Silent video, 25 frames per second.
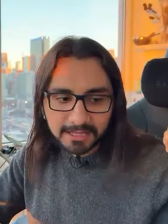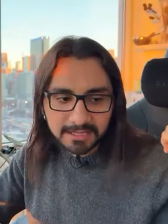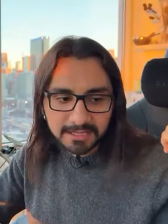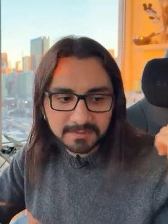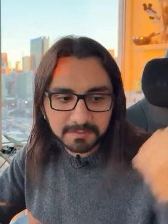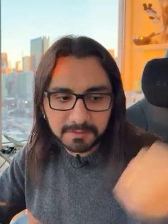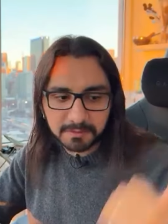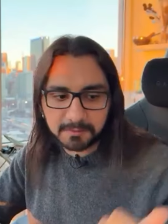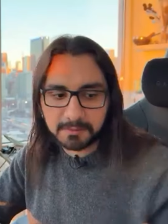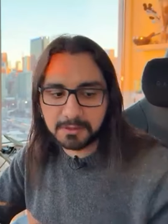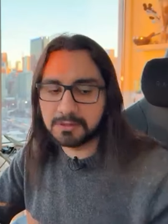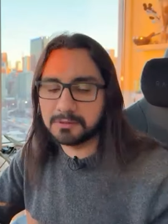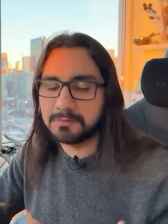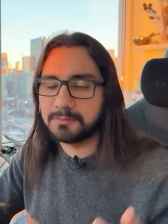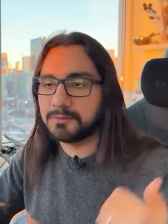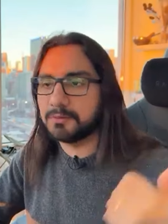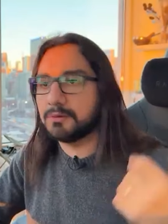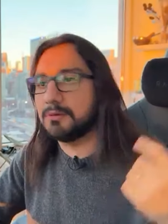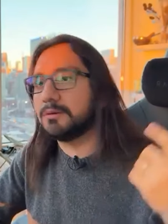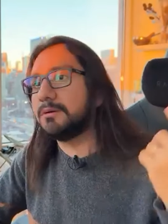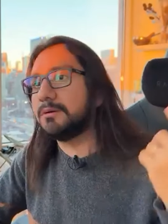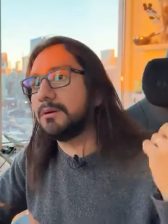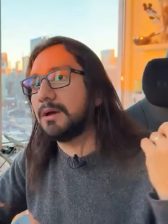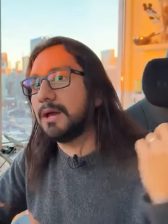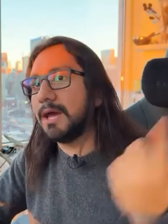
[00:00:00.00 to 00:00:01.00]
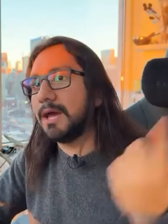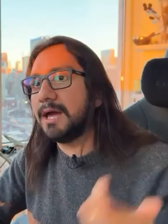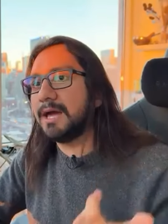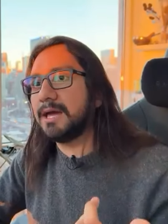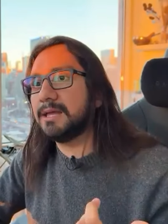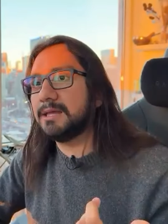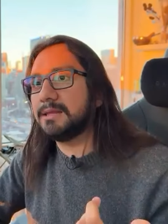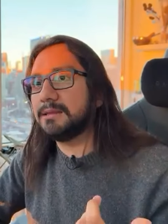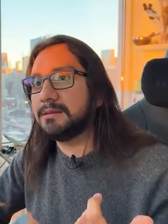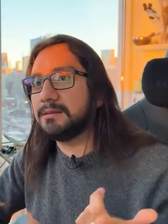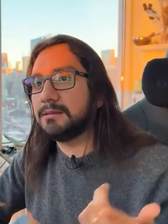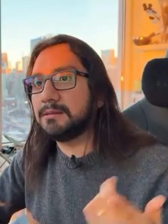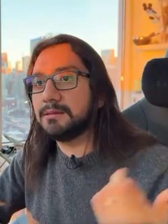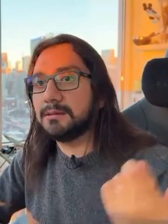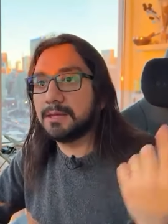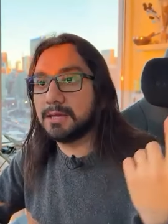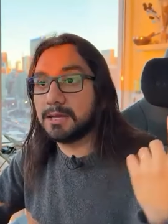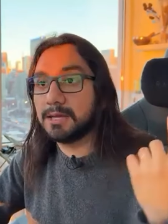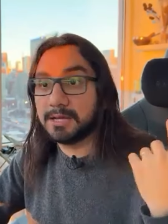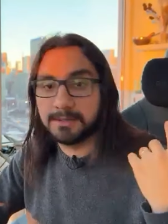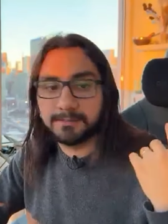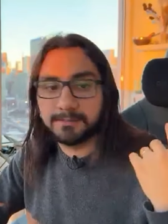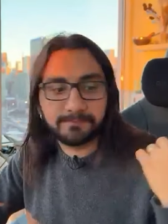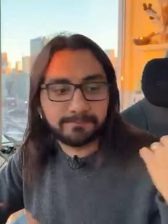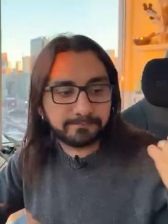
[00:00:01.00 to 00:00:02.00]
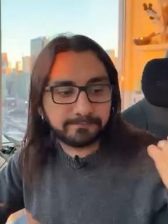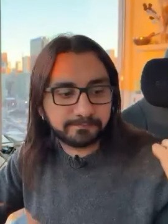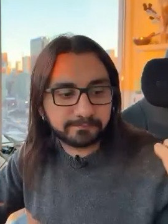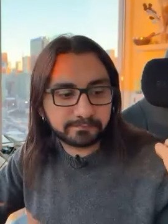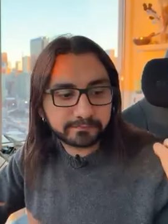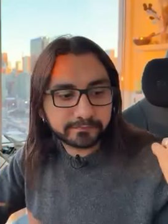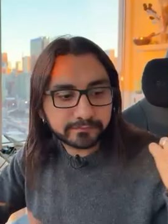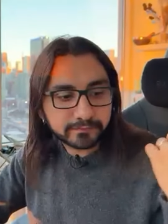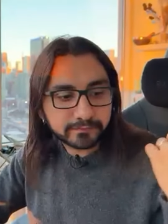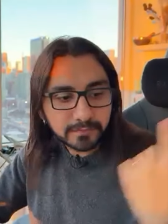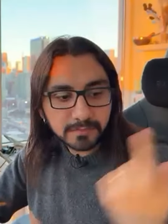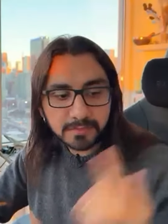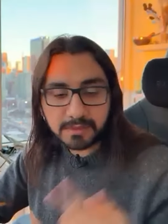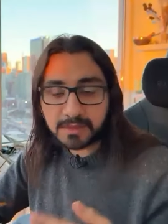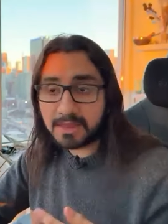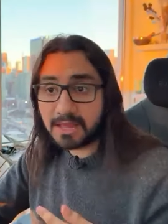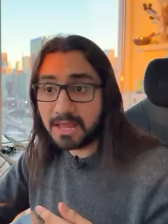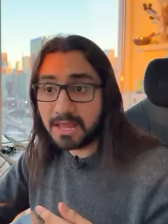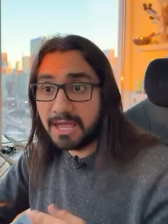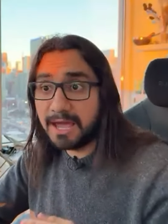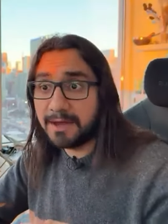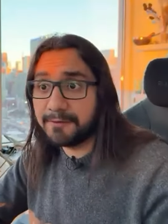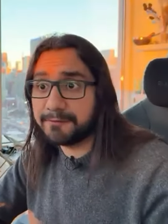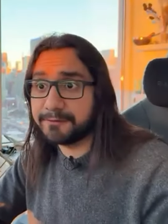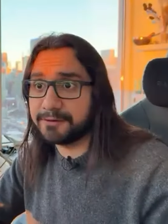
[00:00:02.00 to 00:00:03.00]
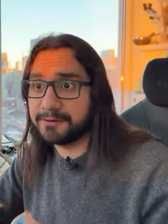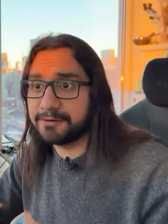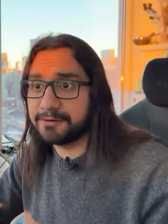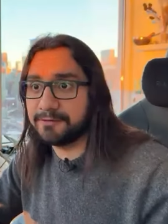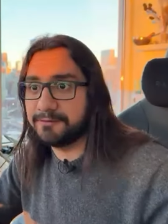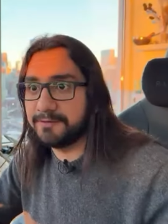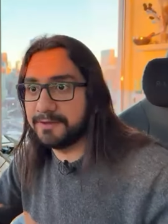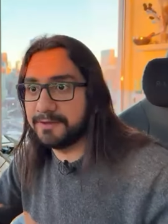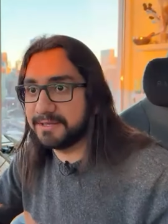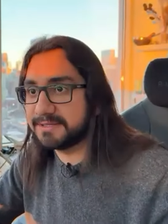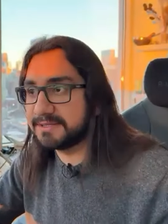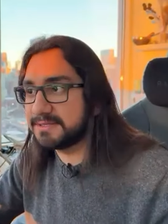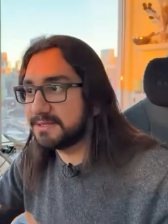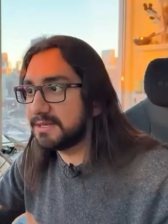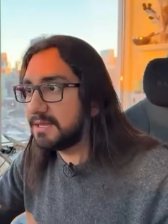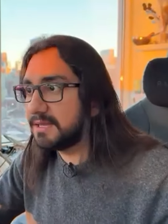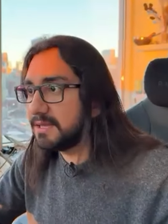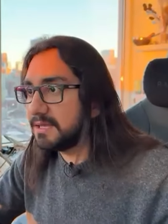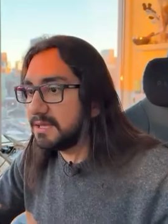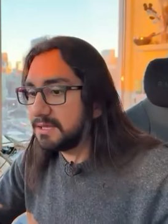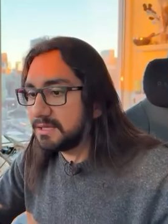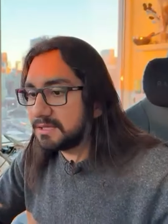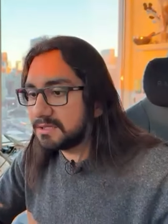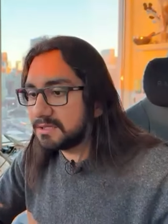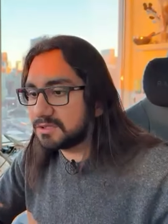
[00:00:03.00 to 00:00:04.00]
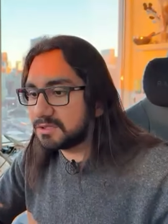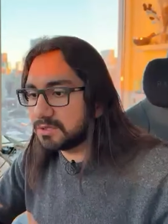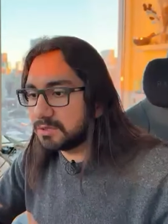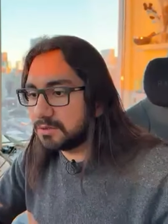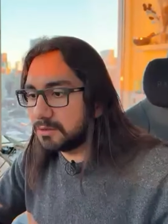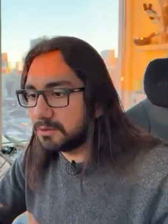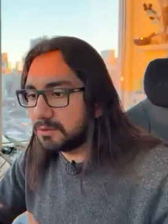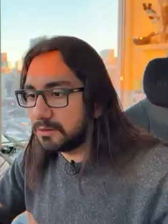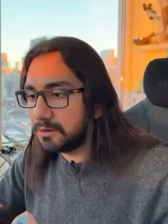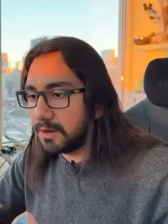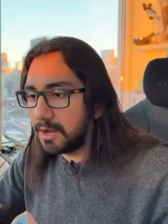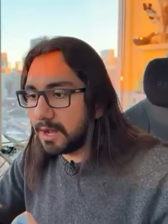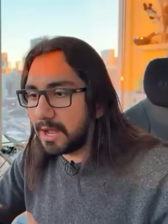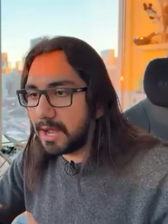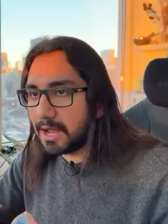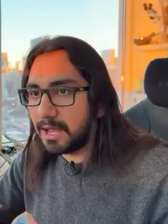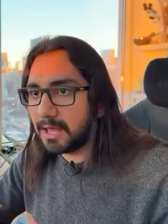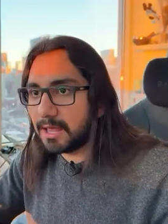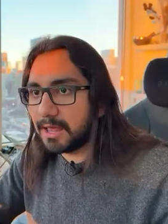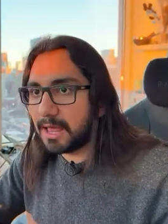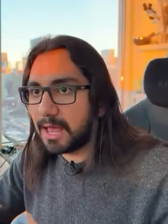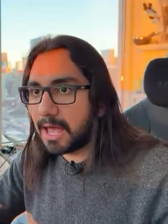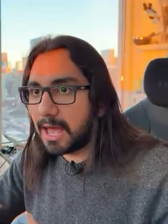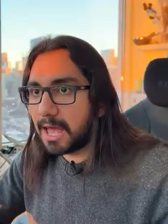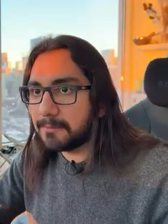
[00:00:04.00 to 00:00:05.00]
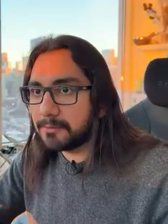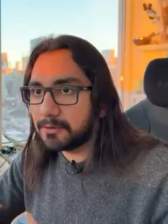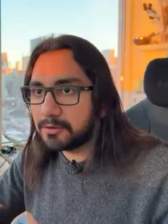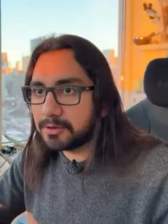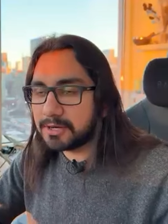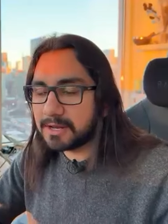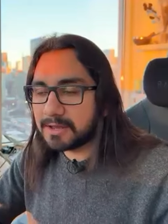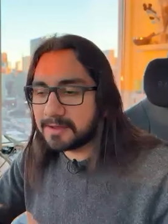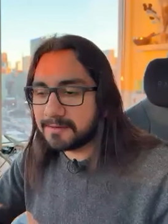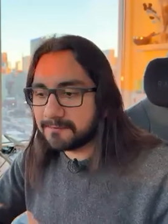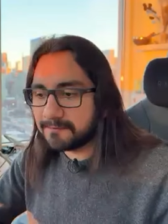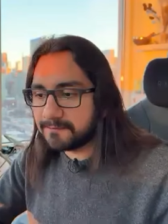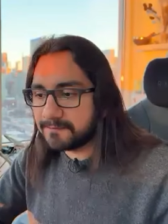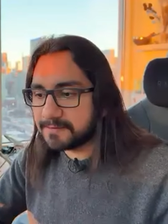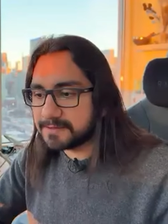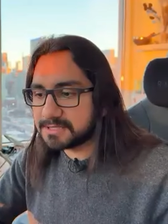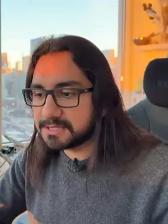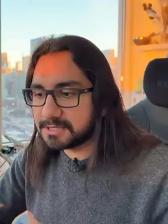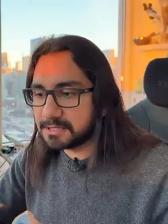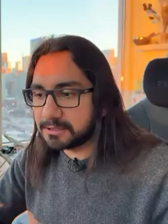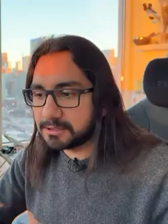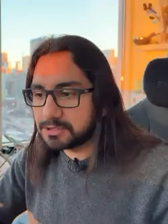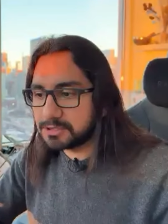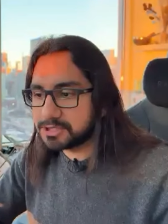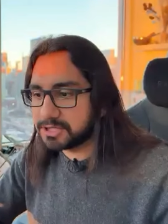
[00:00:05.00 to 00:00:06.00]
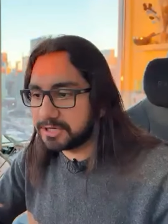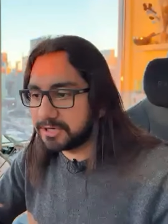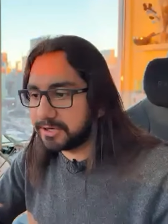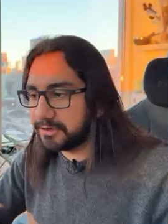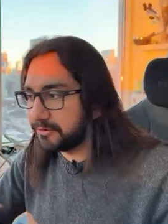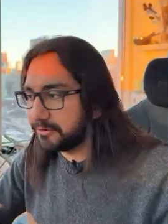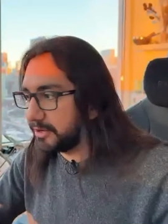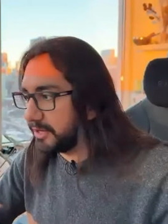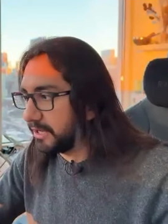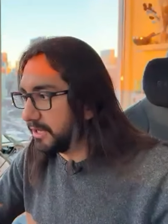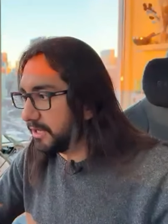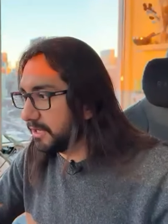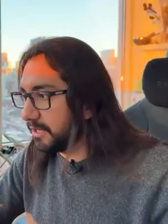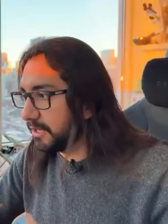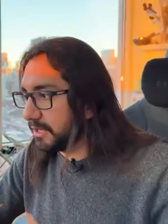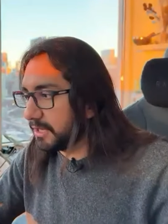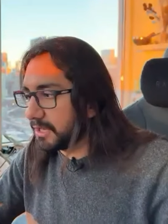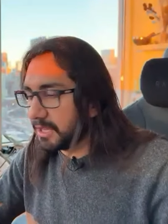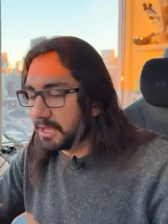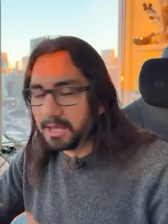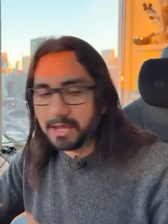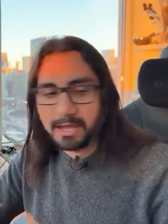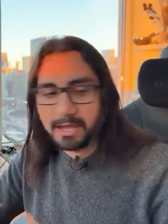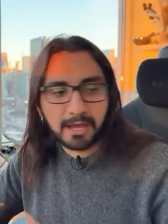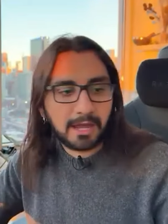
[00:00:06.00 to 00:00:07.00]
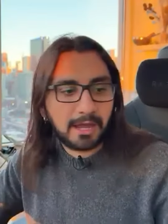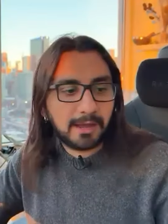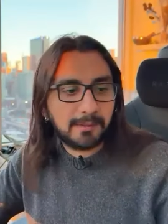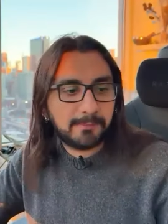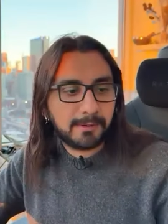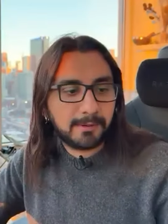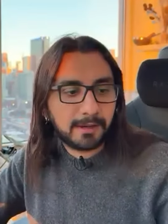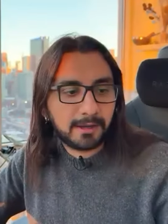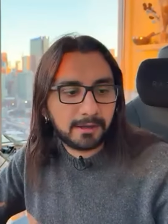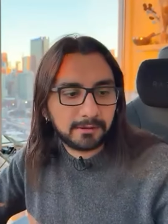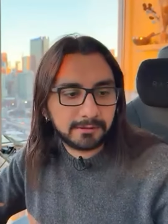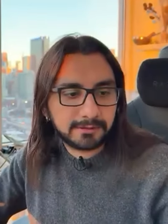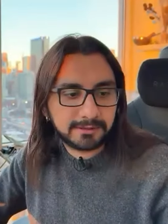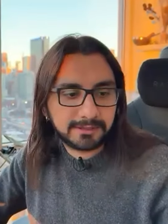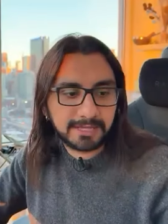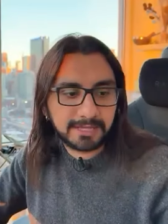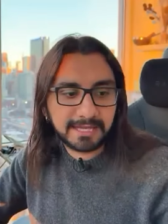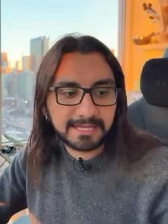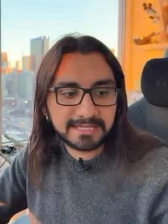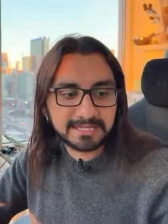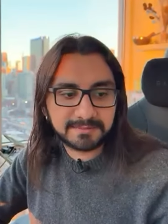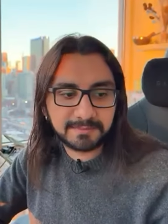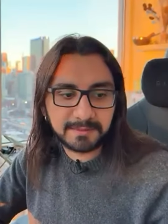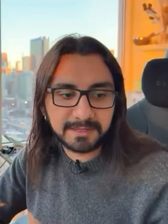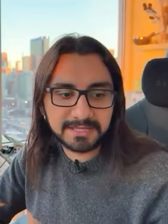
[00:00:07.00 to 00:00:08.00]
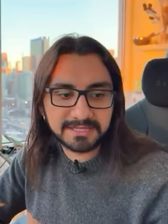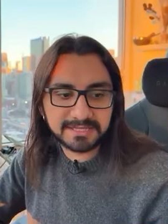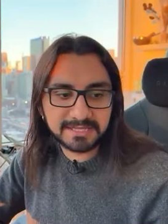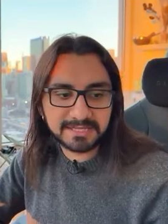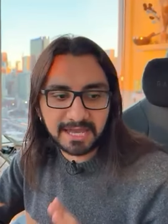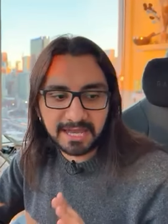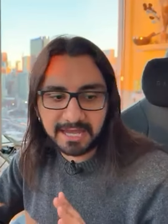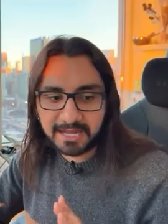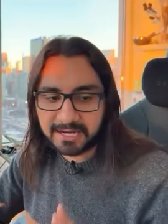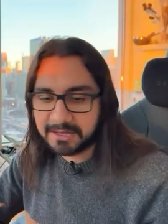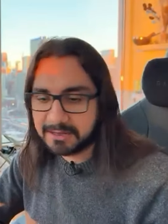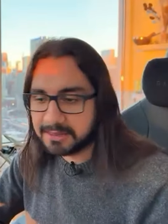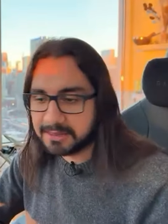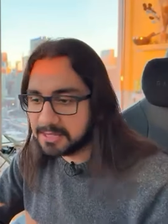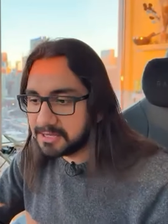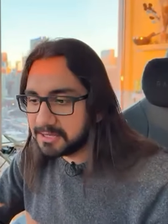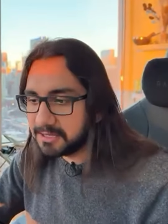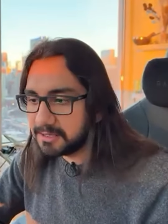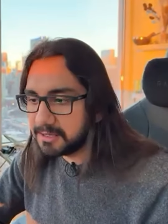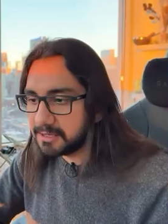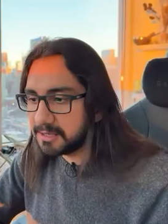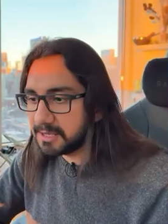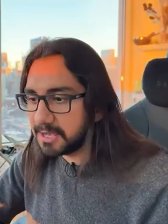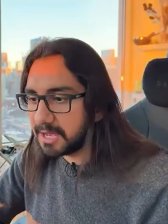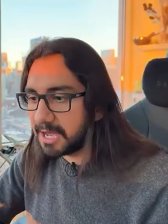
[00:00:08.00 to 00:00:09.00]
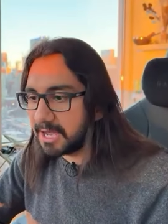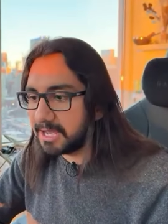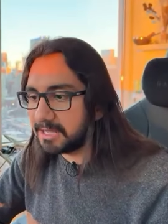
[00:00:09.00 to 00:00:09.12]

that is premiere pro and um, after effects so I'm gonna start sharing uh, about text-based editing.